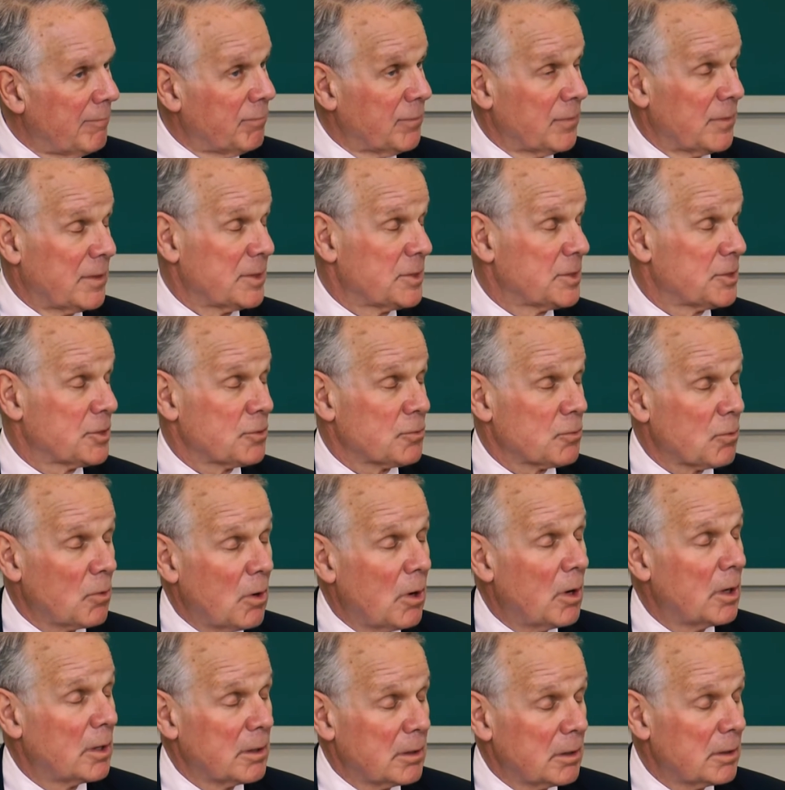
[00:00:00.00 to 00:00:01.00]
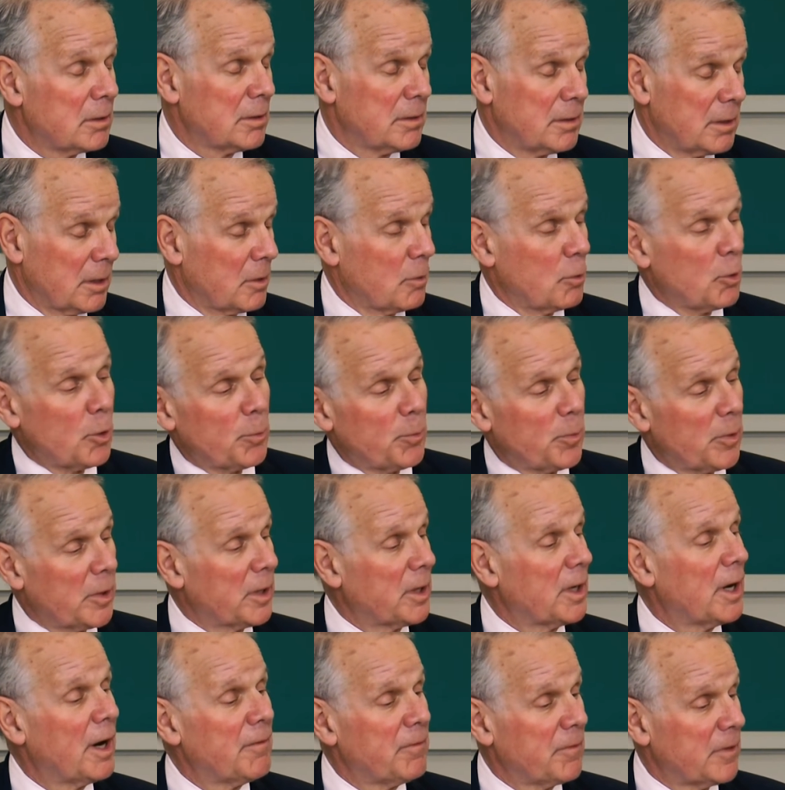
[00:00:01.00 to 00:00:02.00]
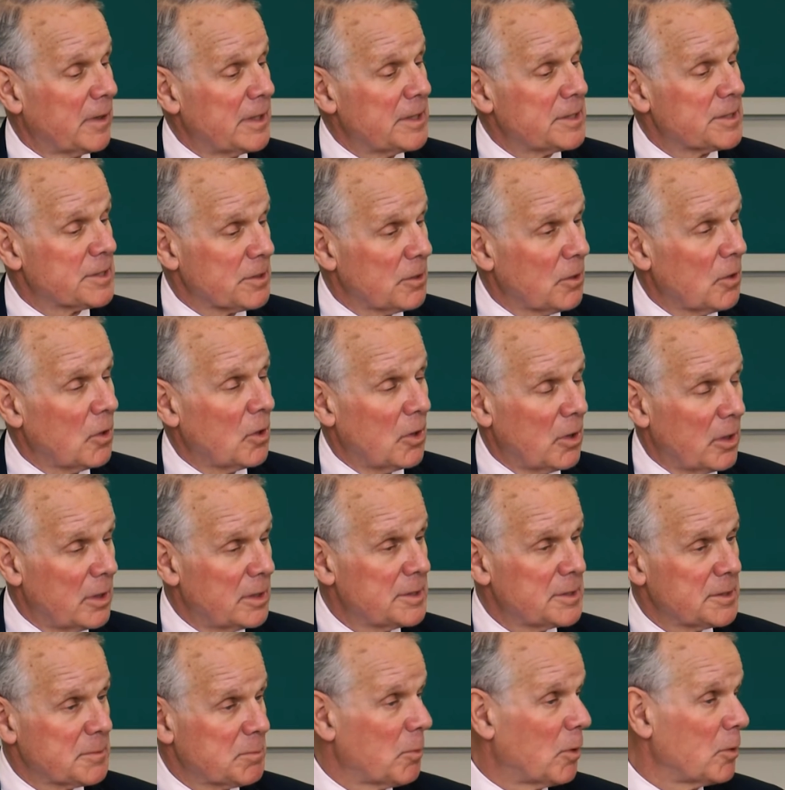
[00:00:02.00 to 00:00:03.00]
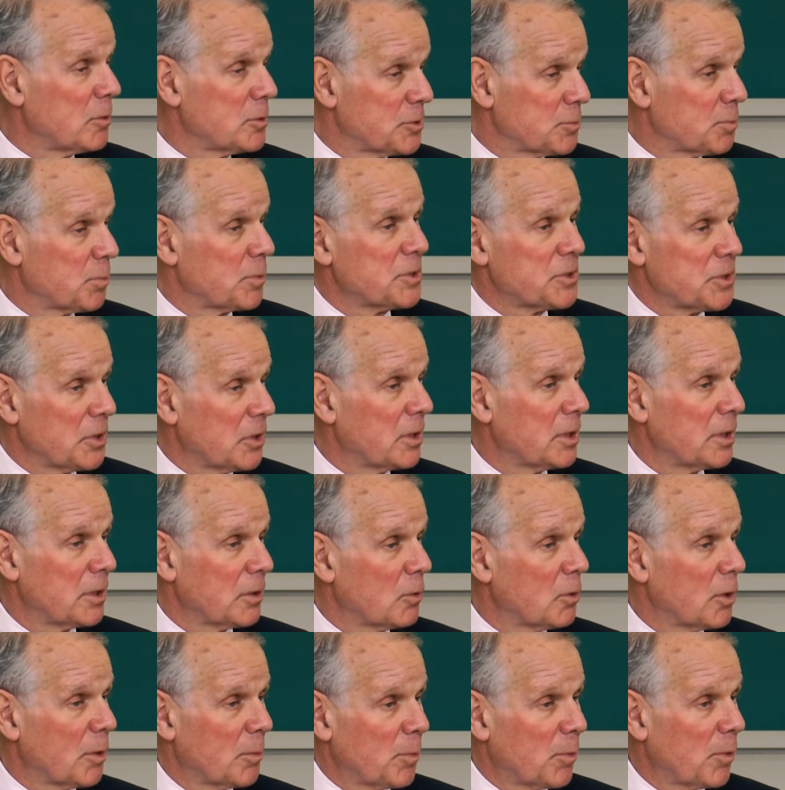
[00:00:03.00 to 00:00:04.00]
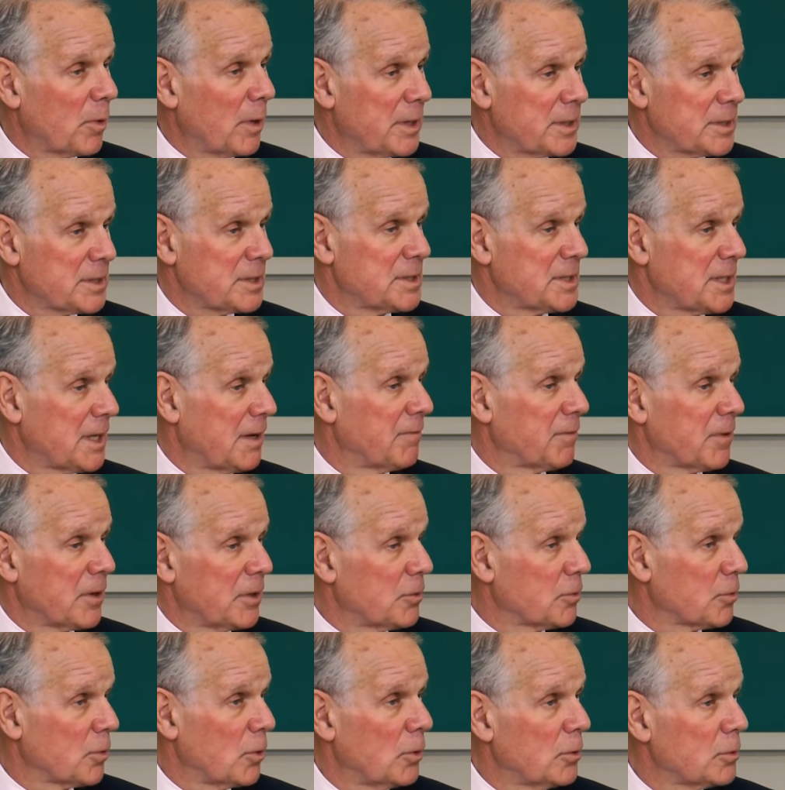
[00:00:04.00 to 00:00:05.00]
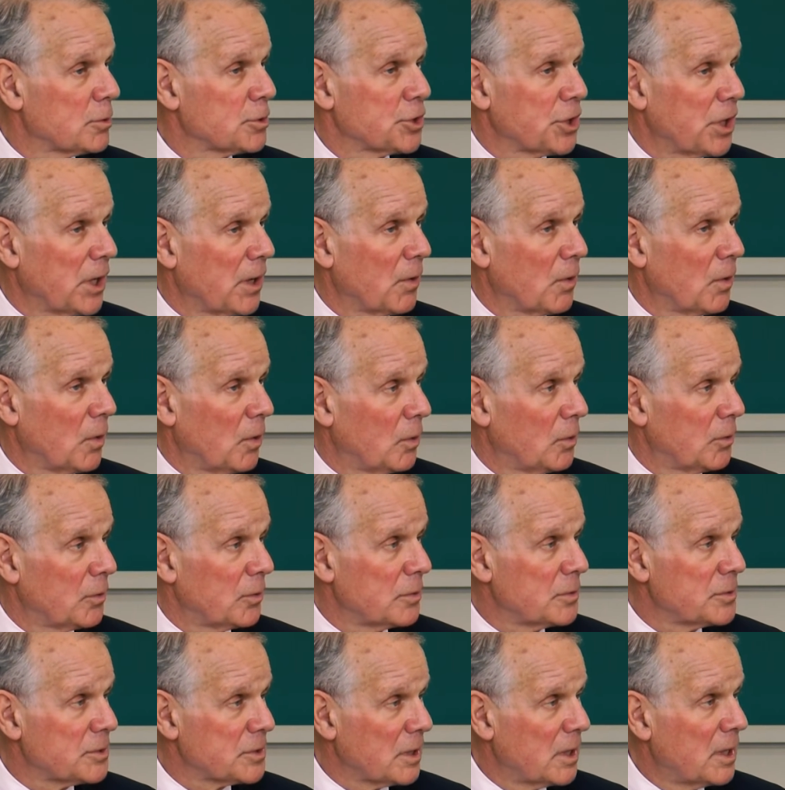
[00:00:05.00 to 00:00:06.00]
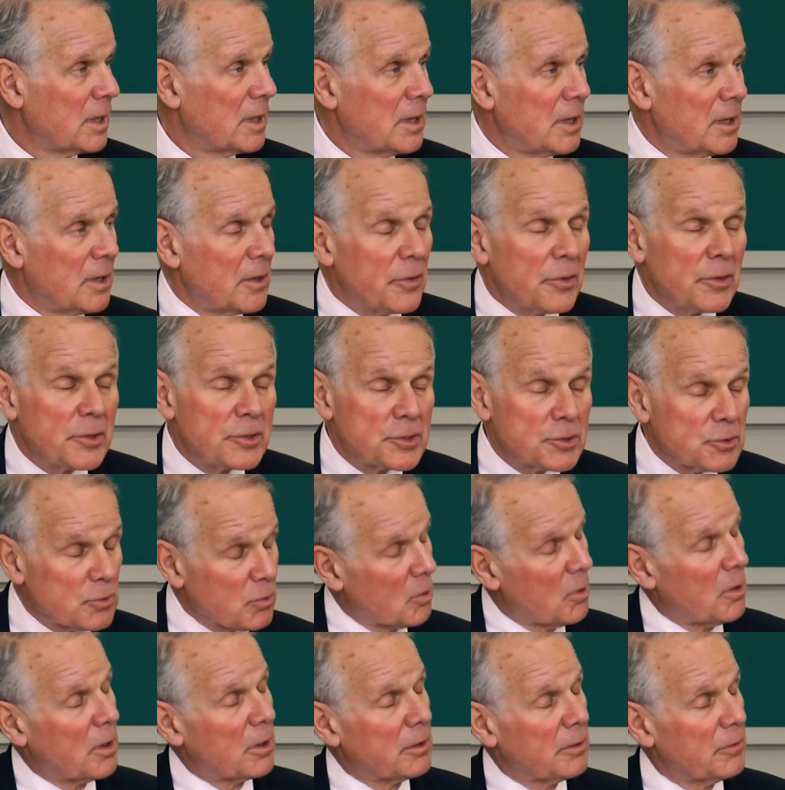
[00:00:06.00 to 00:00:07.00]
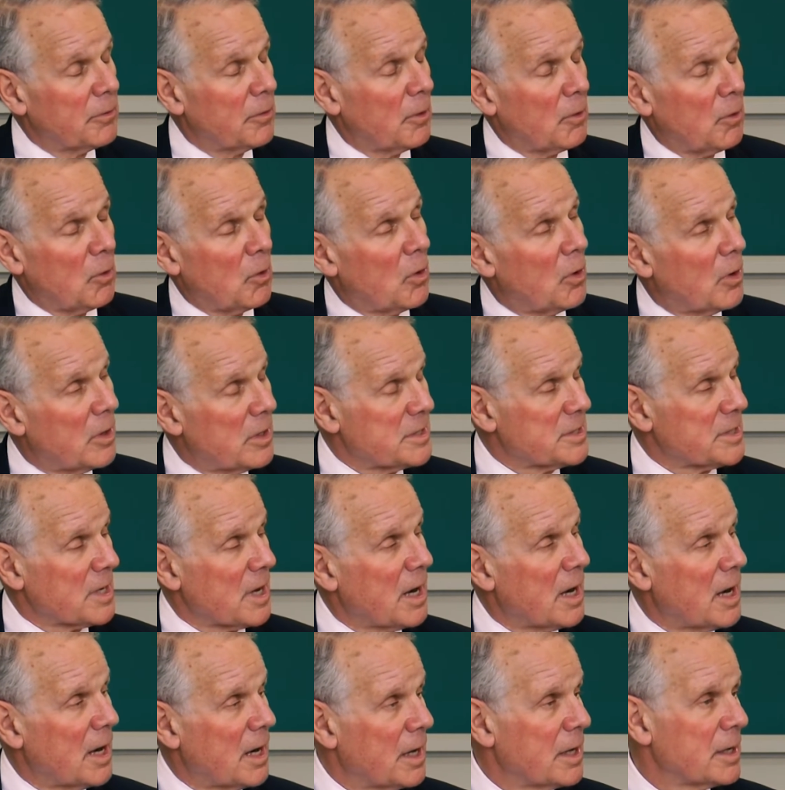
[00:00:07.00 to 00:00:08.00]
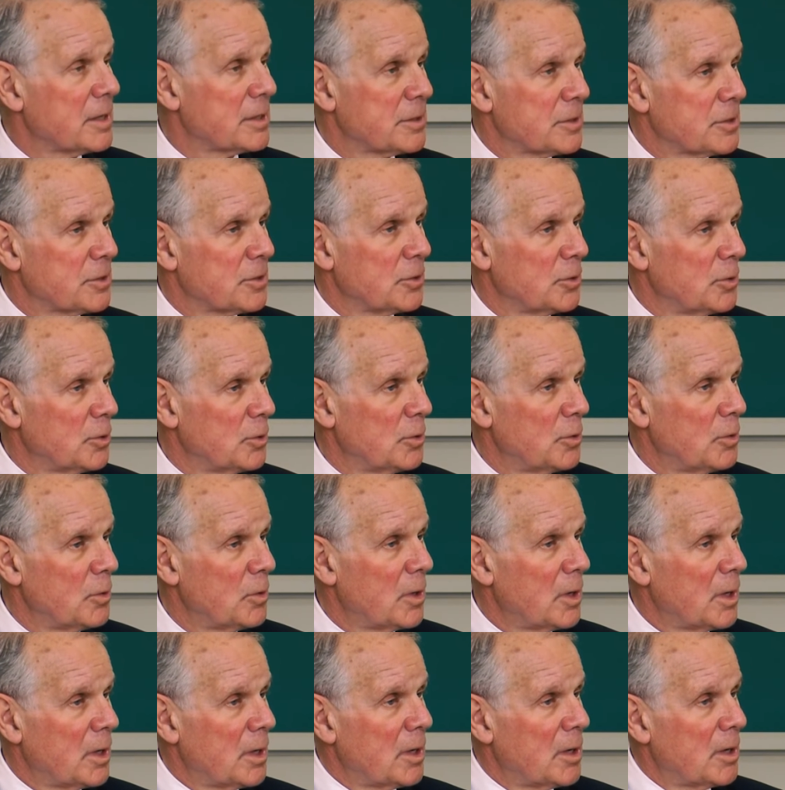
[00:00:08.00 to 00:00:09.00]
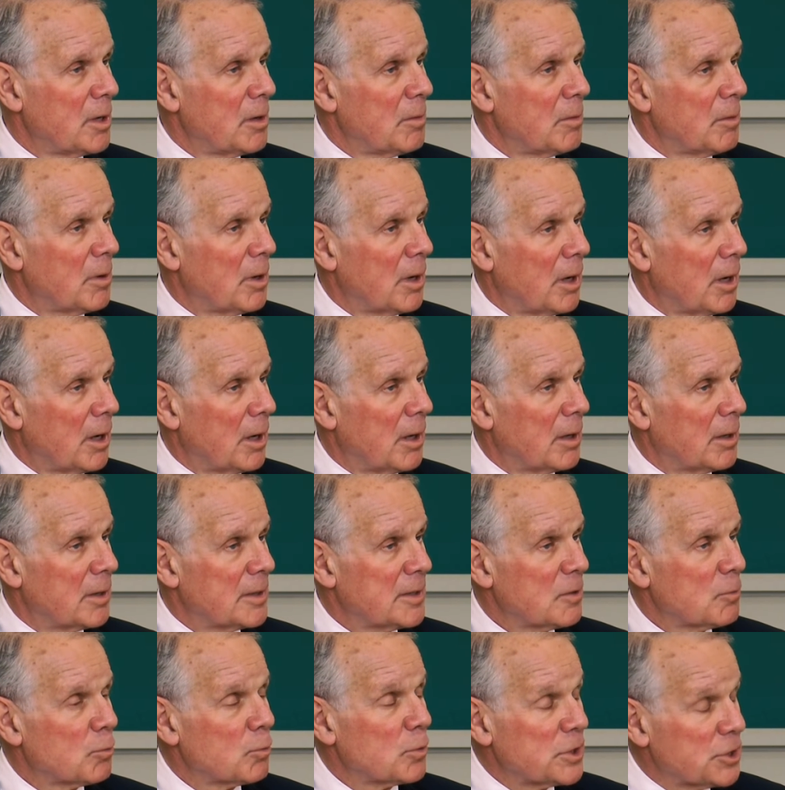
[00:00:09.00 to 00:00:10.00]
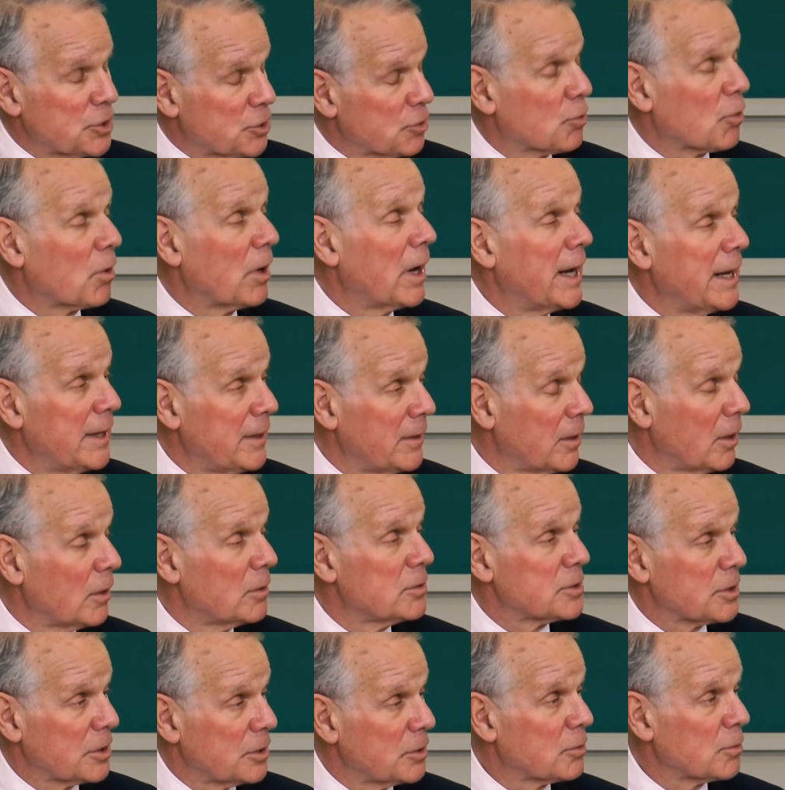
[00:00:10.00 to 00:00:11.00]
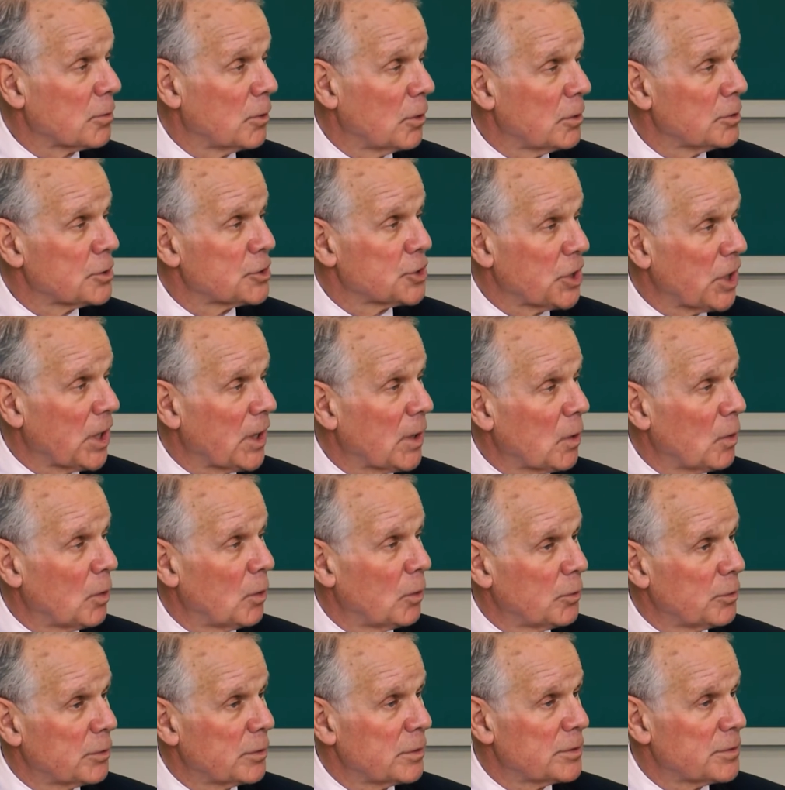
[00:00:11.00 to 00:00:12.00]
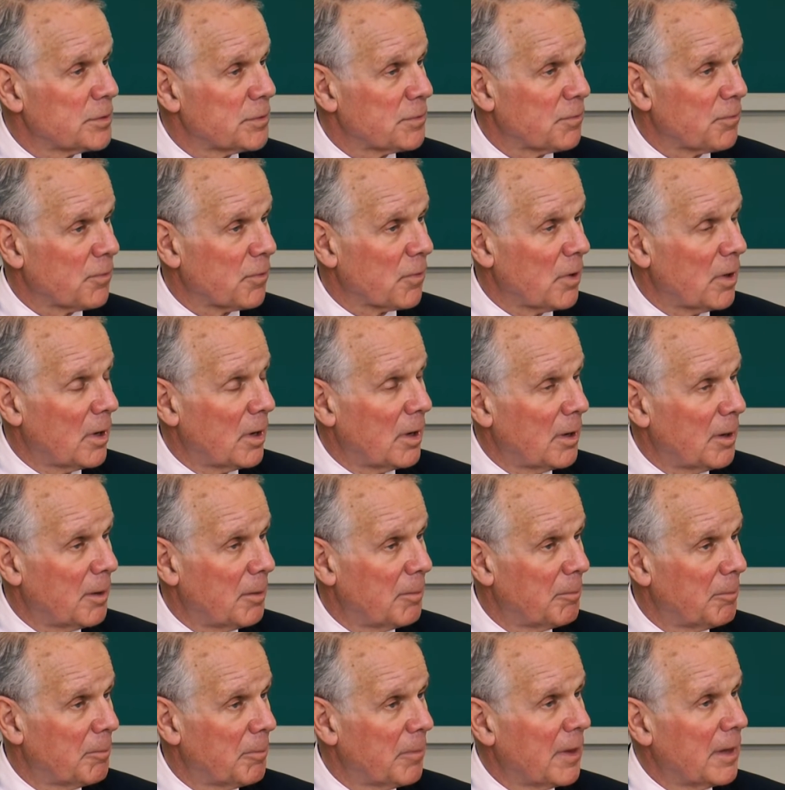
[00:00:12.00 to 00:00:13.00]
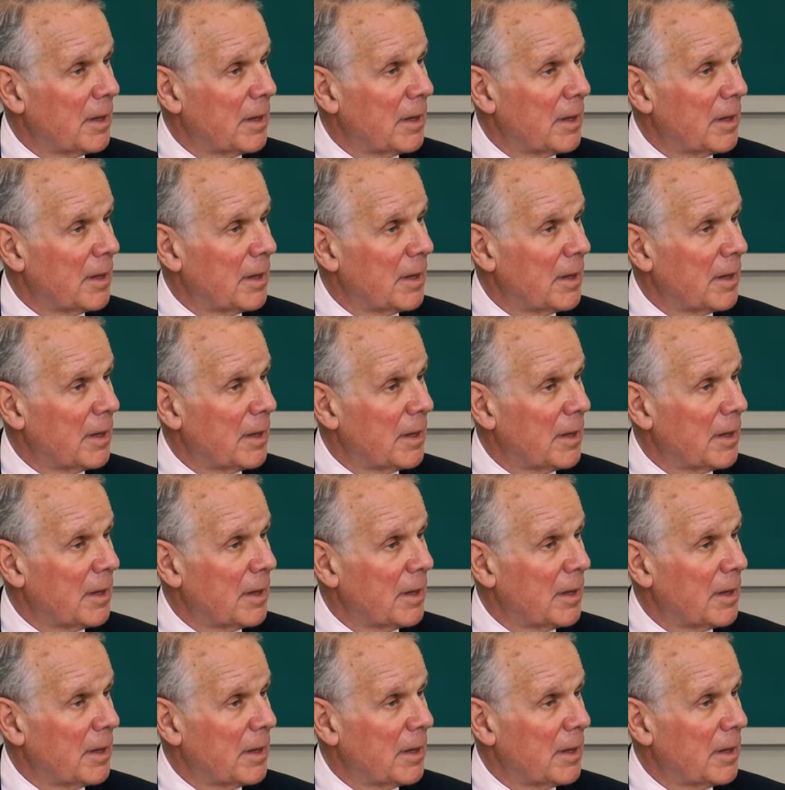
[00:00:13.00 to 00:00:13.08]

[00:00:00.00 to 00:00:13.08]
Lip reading: the stronger the corporate governance laws, most Brazilian corporations have control shareholders, the stronger the laws are to restrain those control shareholders from